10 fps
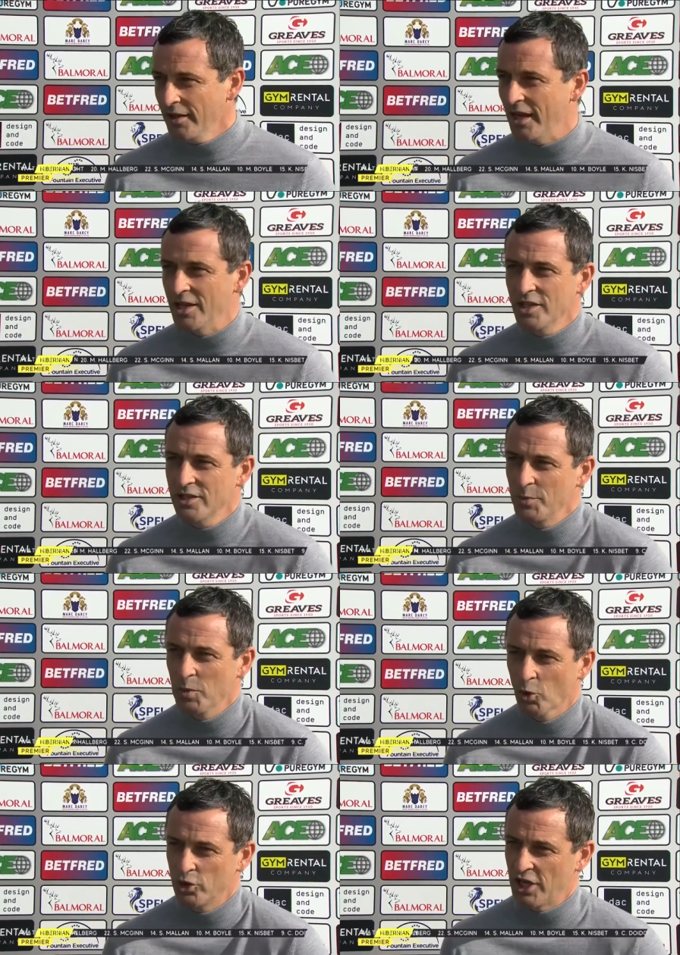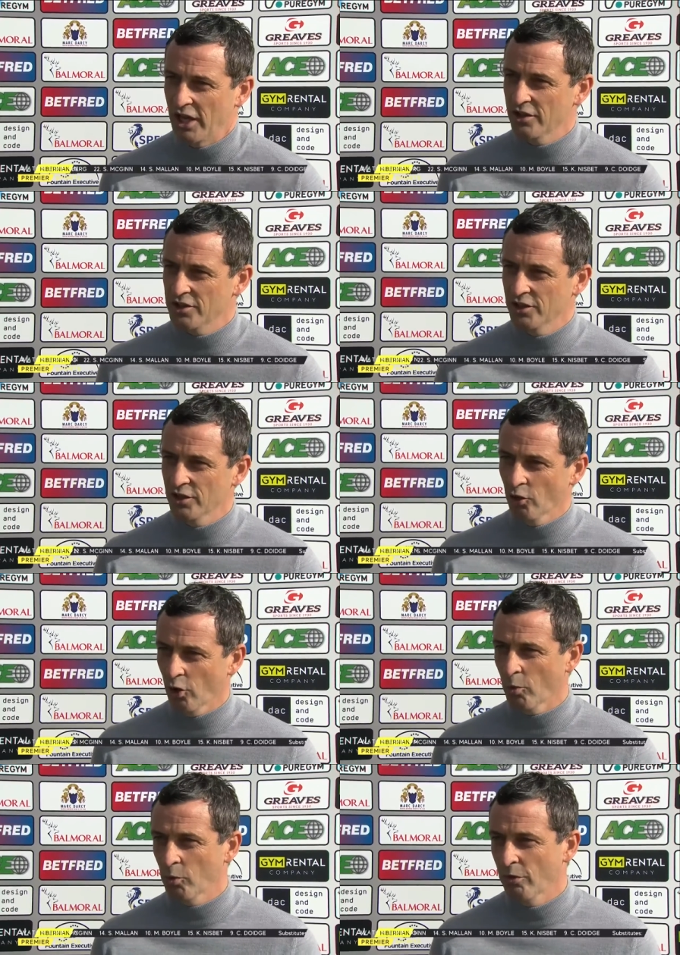Yeah, it's been more challenging than
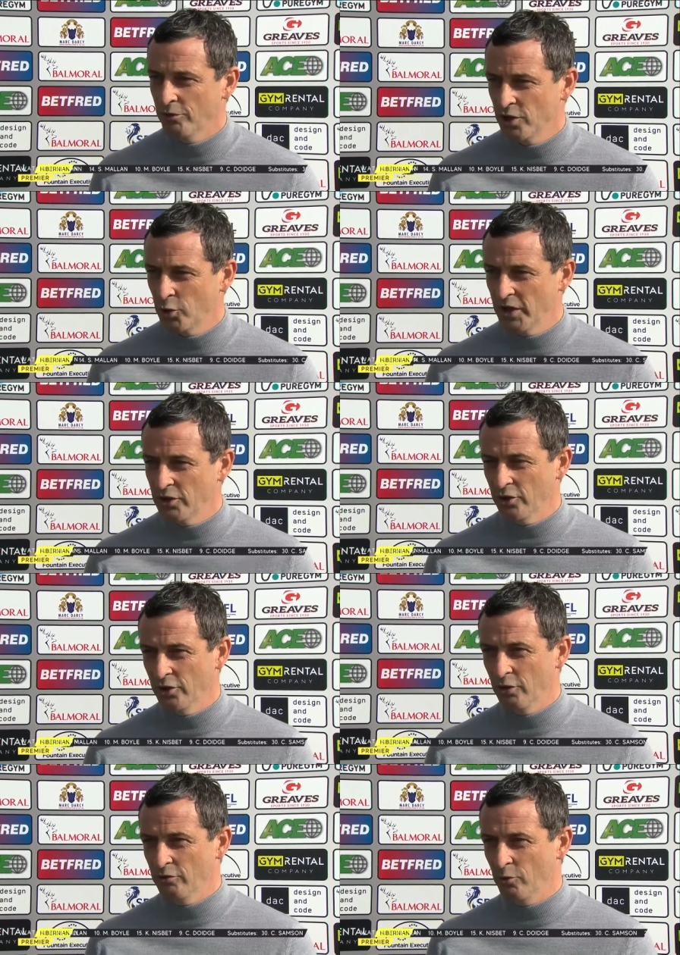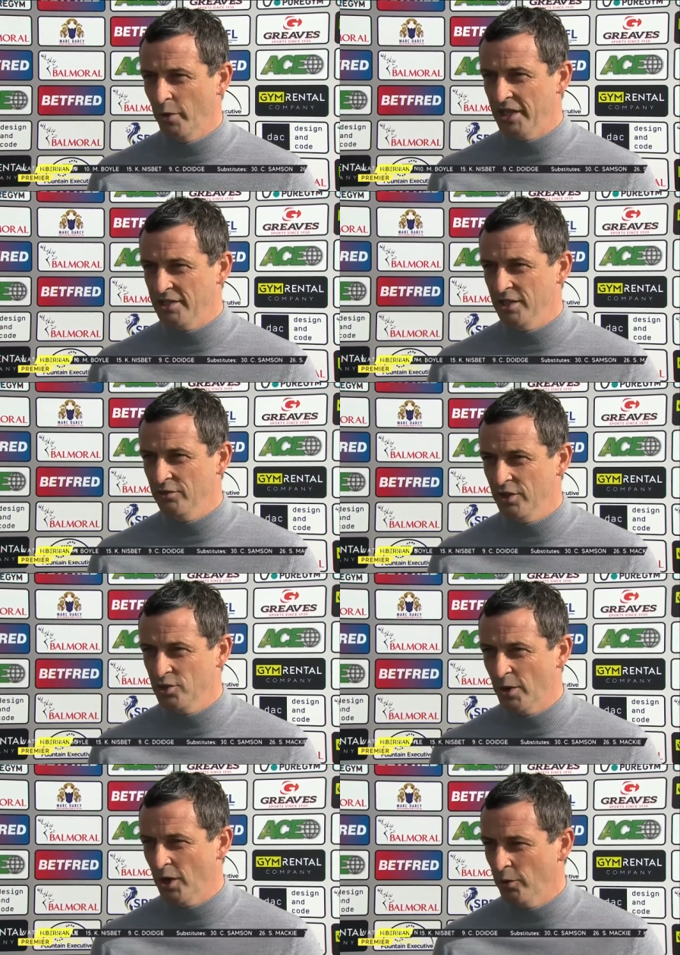normal. We're obviously a quick turnaround from Wednesday evening
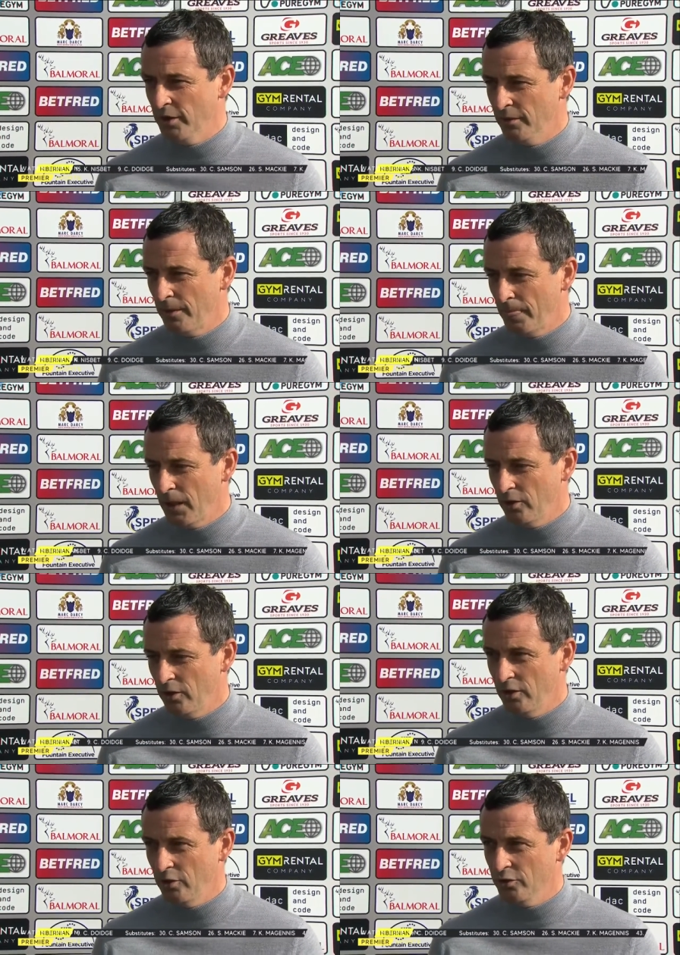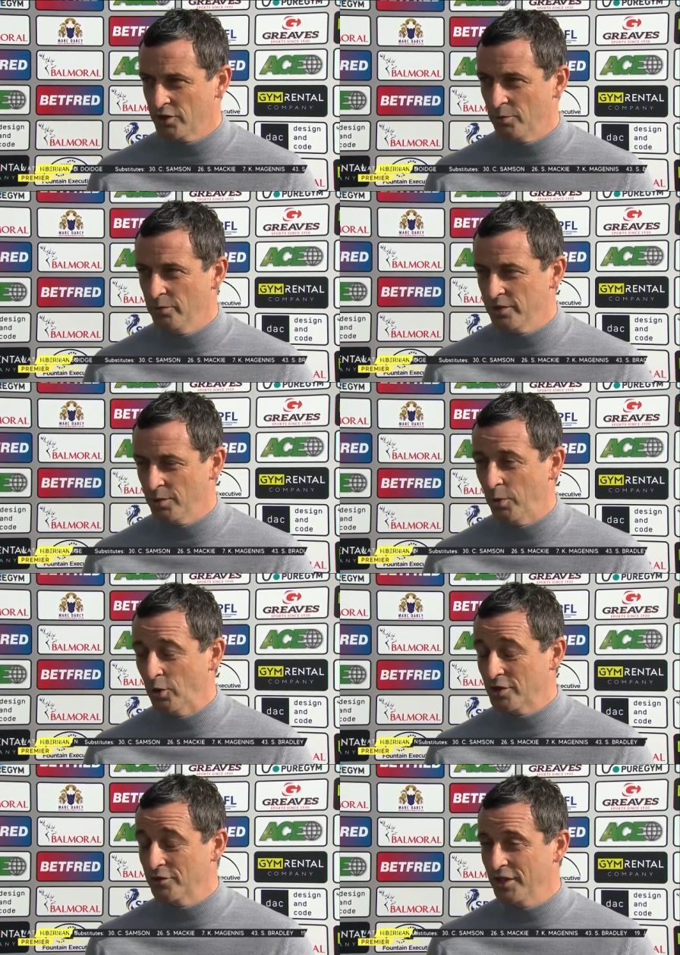as well, and look, there's a
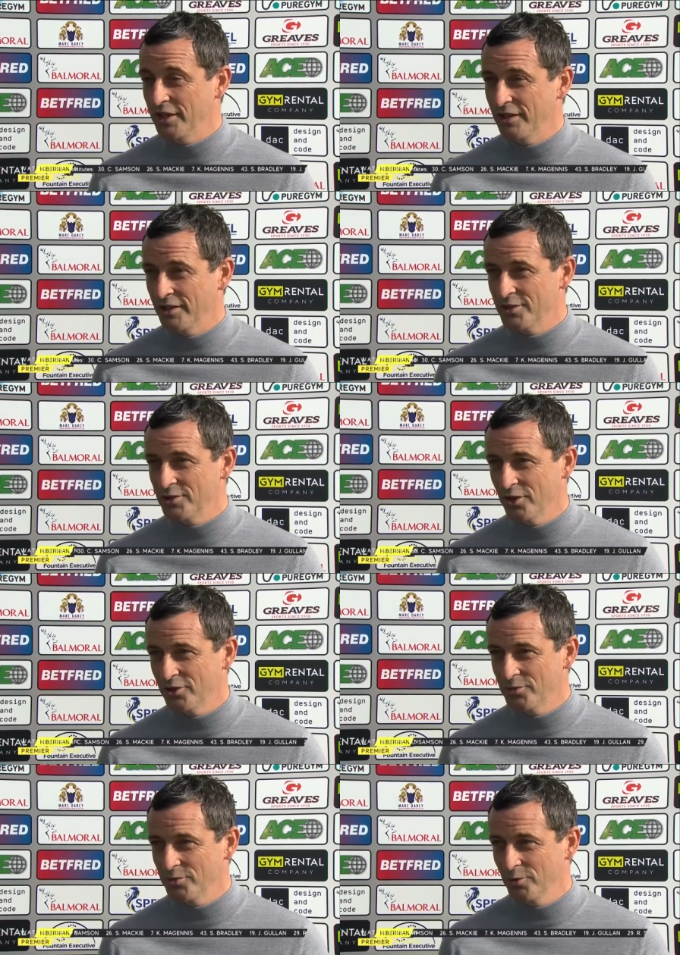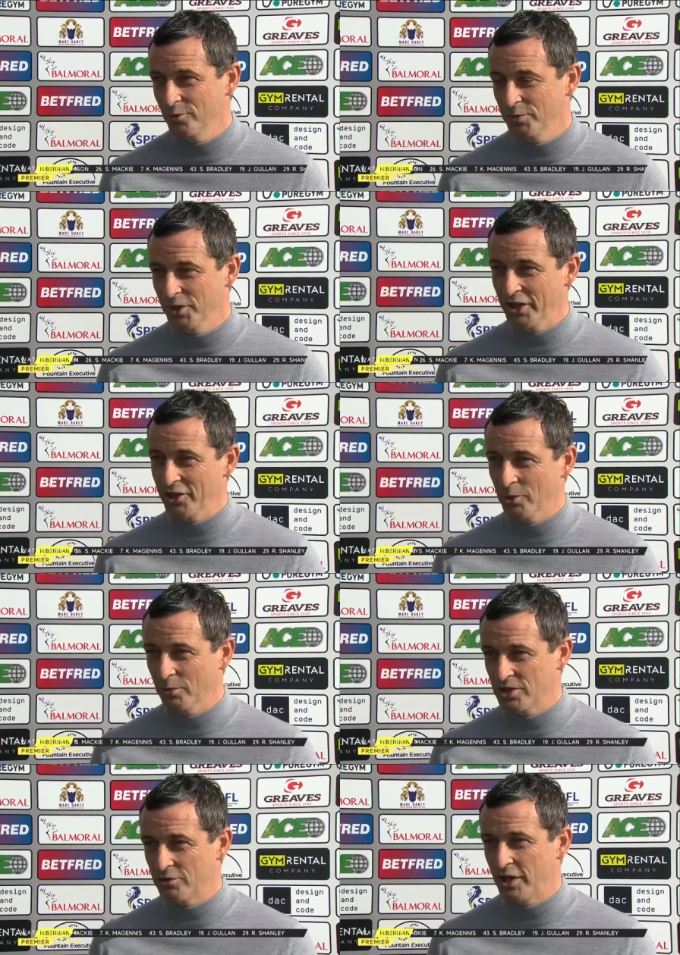positive side to us being light in
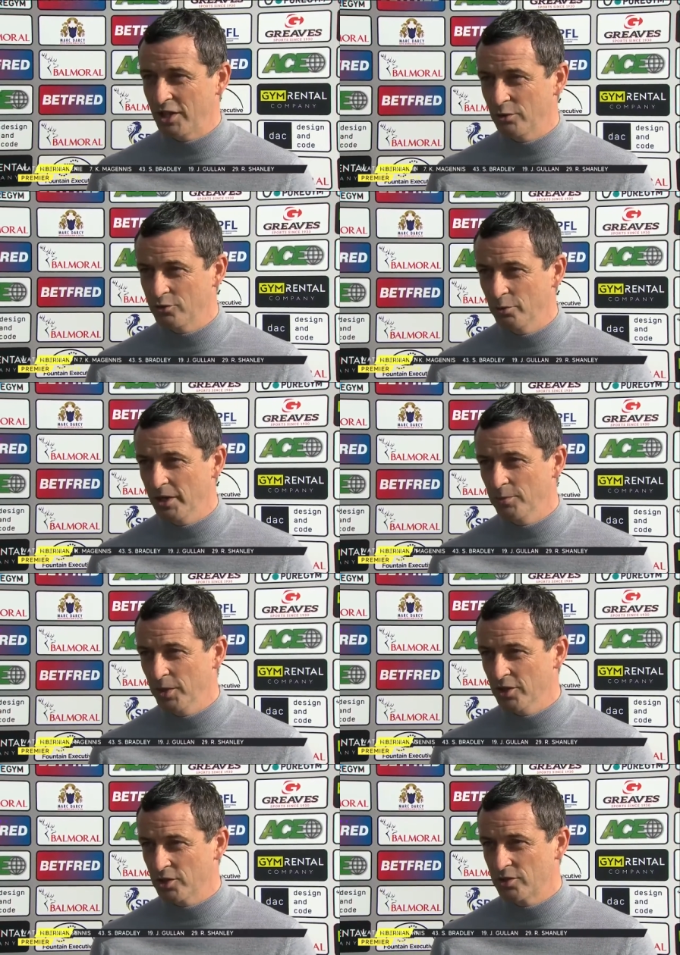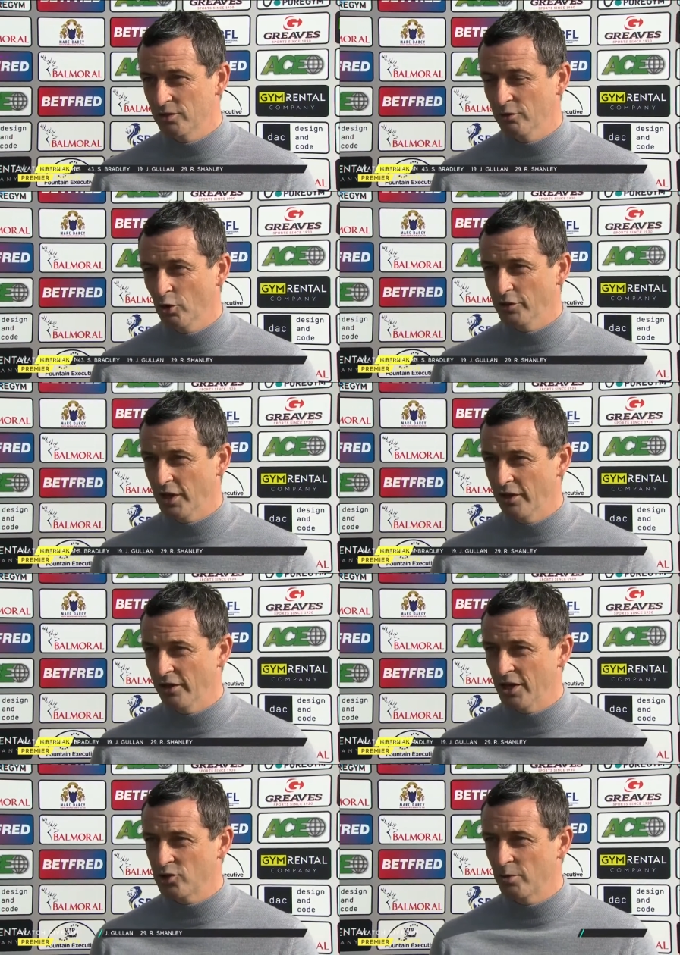numbers, the fact that there were so many players involved in
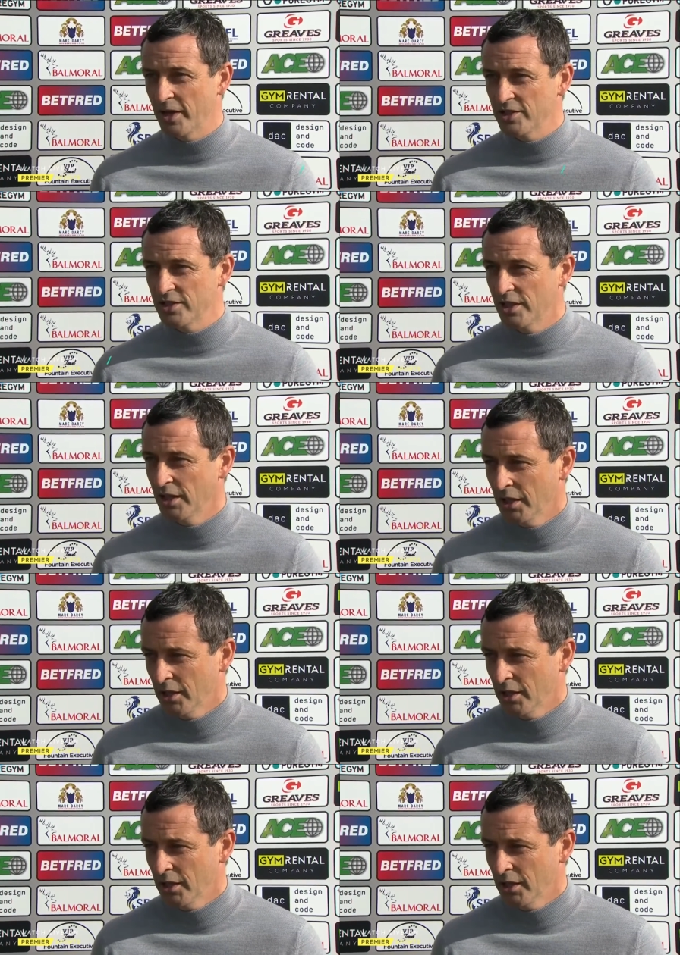international matches,